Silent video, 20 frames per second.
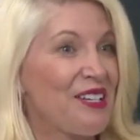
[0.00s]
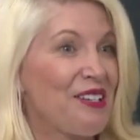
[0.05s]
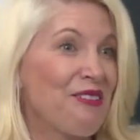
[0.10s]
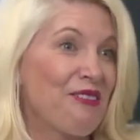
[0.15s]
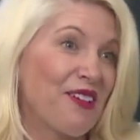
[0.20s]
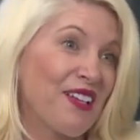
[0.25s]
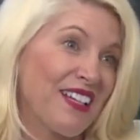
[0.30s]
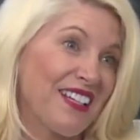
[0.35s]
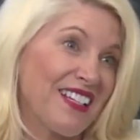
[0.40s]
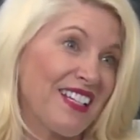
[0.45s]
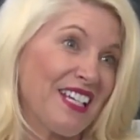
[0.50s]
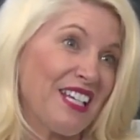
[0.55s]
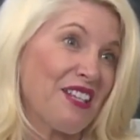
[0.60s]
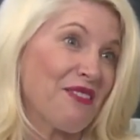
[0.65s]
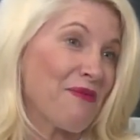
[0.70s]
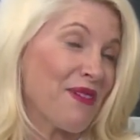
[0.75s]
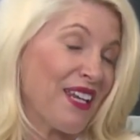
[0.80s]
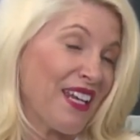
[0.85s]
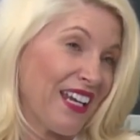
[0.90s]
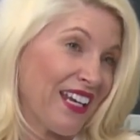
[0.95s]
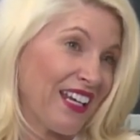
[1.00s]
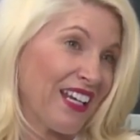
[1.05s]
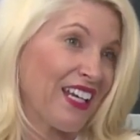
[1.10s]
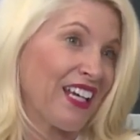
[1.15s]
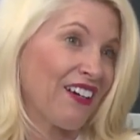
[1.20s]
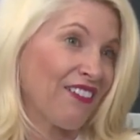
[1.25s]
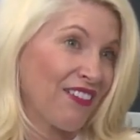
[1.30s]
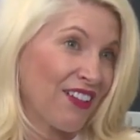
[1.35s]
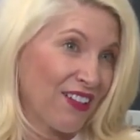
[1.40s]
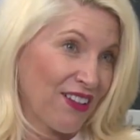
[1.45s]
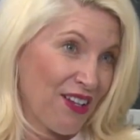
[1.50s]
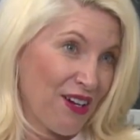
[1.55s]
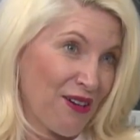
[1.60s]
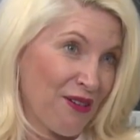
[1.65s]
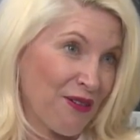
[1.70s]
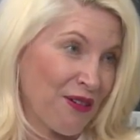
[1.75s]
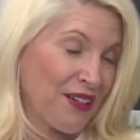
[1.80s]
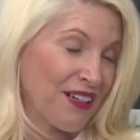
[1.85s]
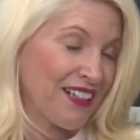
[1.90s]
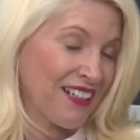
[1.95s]
You can see the beginning of the
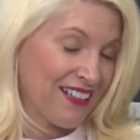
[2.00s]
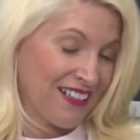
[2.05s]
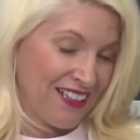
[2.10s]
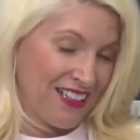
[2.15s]
loan,